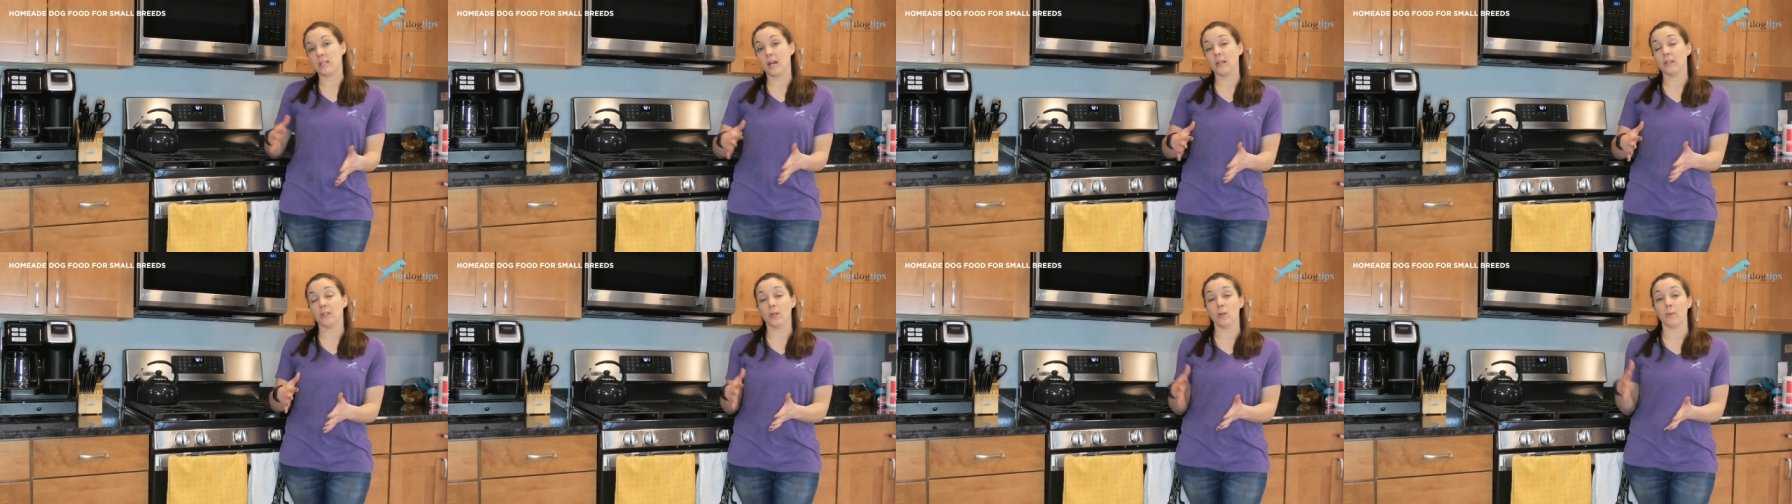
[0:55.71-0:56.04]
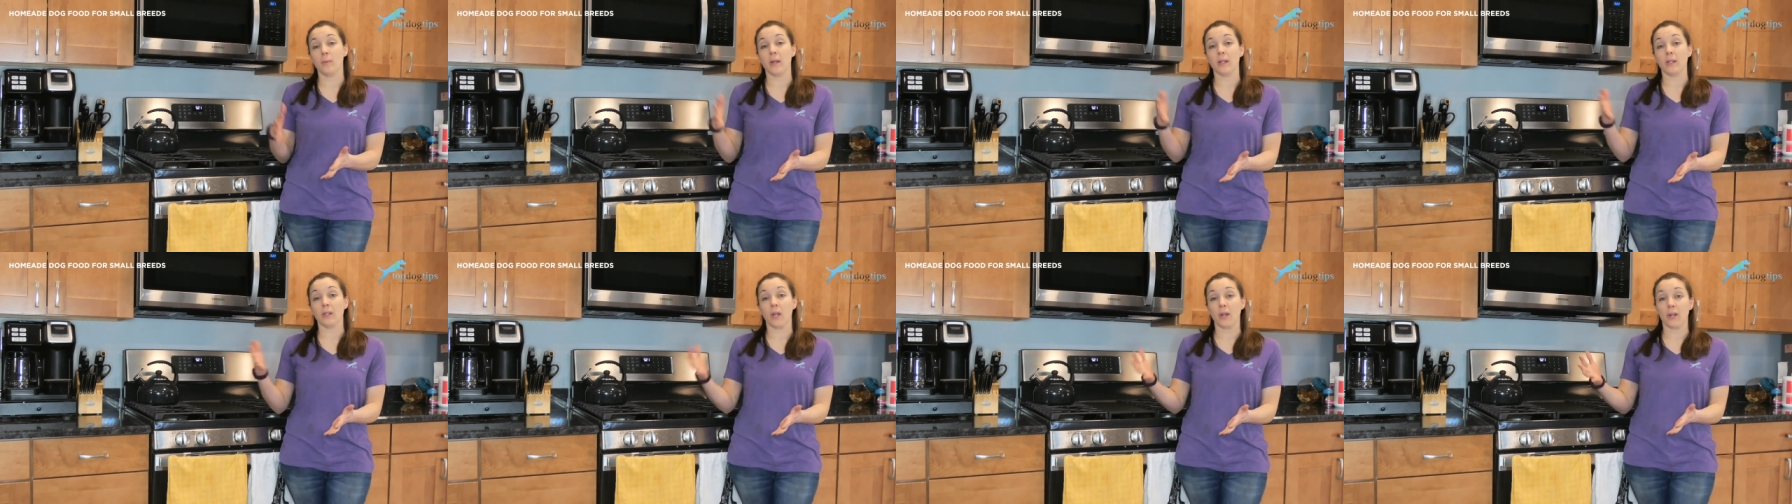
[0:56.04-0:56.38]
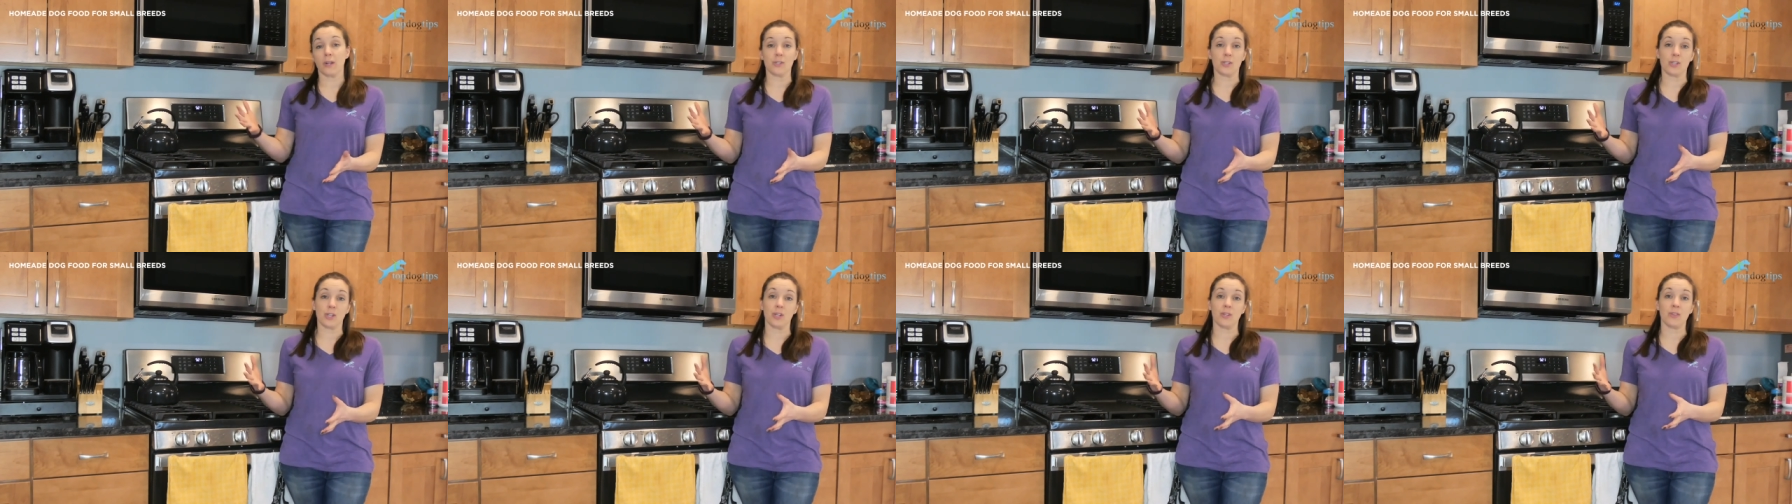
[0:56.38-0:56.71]
a little bit
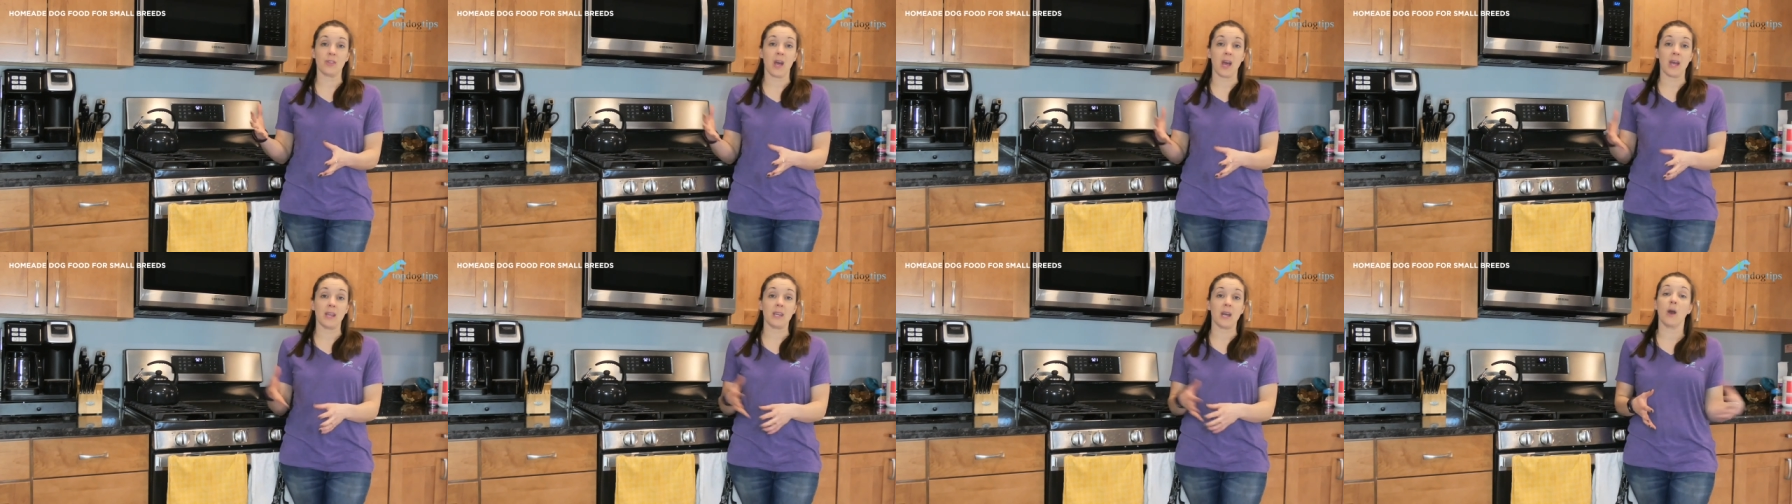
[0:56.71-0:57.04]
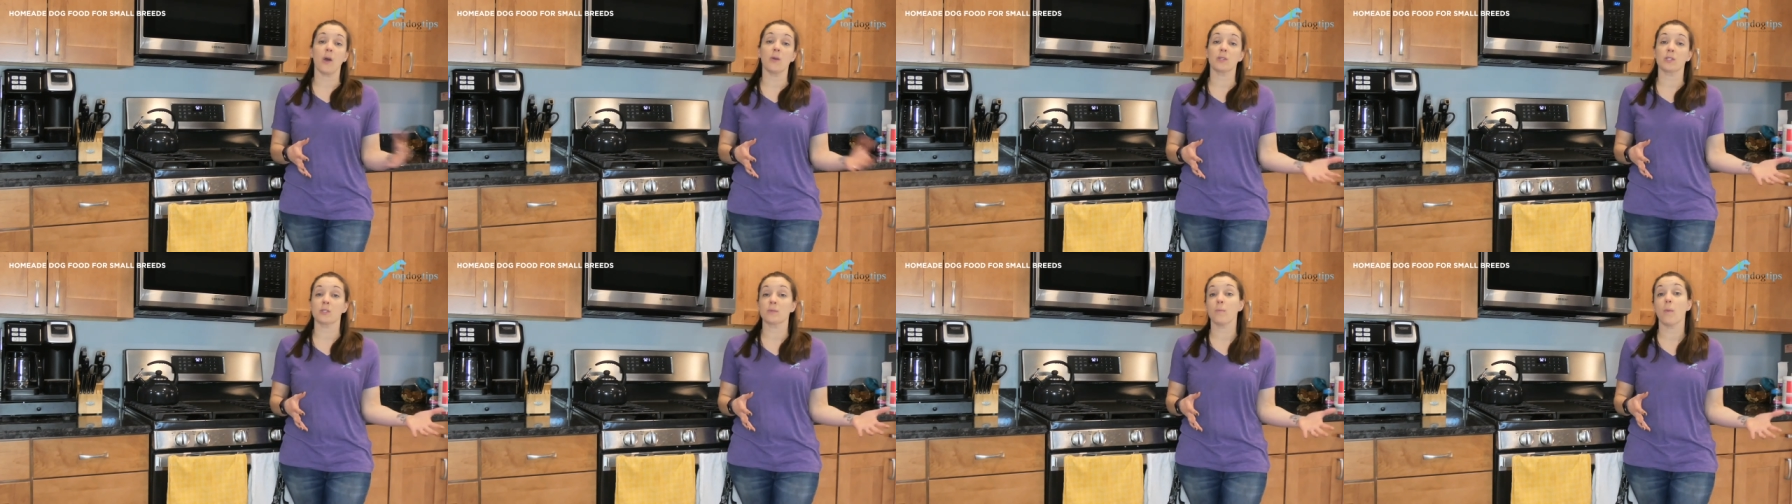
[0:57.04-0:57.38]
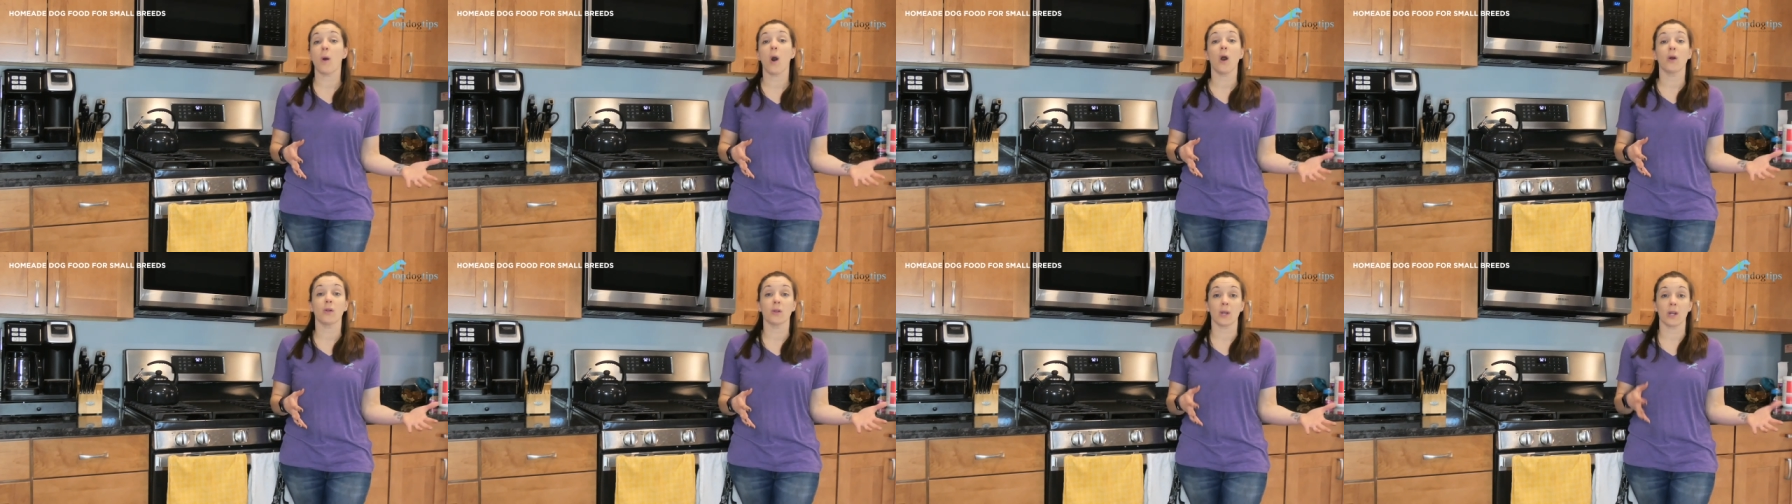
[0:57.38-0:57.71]
larger than a
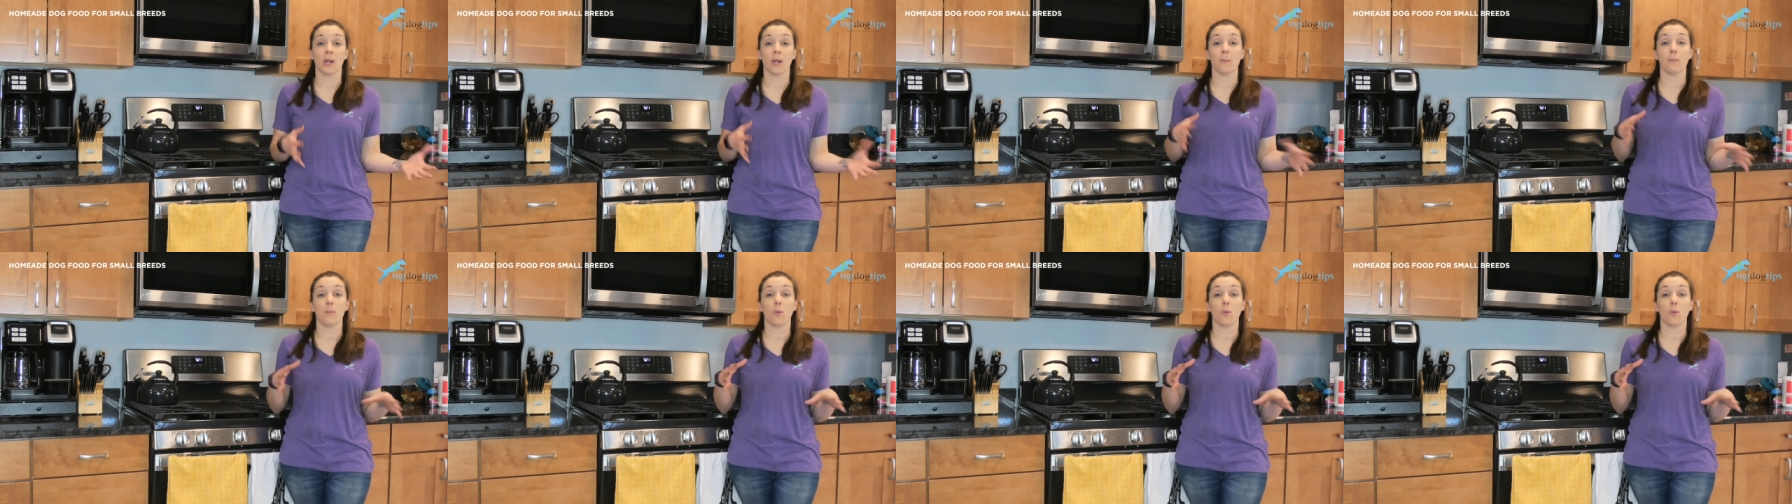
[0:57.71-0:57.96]
smaller,